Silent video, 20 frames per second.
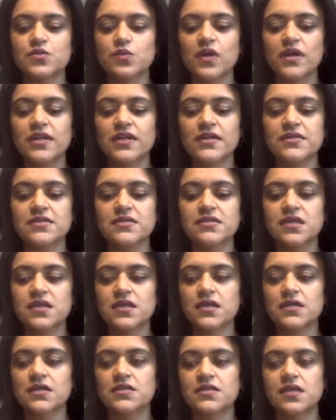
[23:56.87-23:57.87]
One is
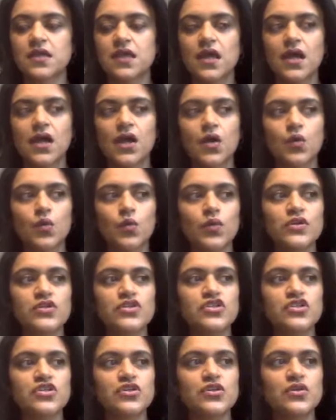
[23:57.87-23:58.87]
that
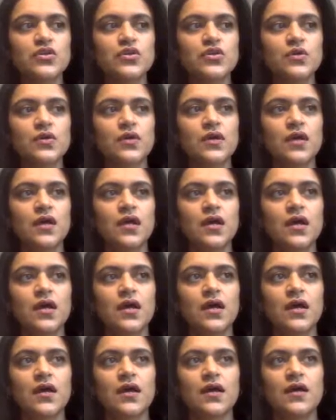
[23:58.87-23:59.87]

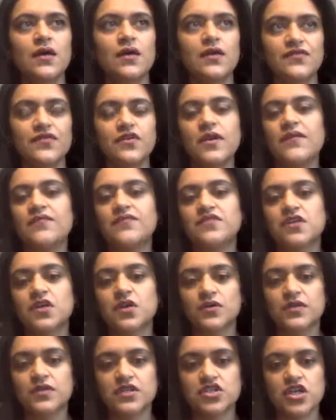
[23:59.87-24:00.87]
if you have to
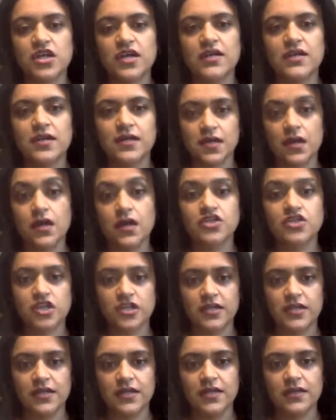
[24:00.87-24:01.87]
go on a car
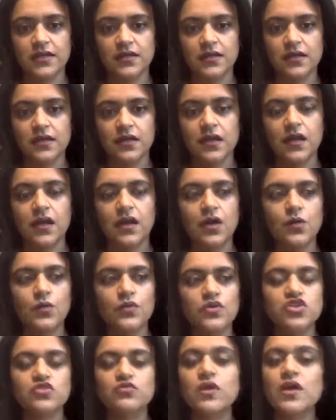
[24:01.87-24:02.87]
journey,
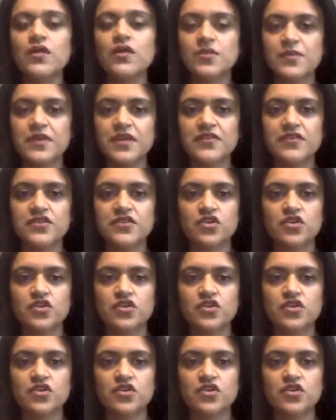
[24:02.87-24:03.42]
would you rather be the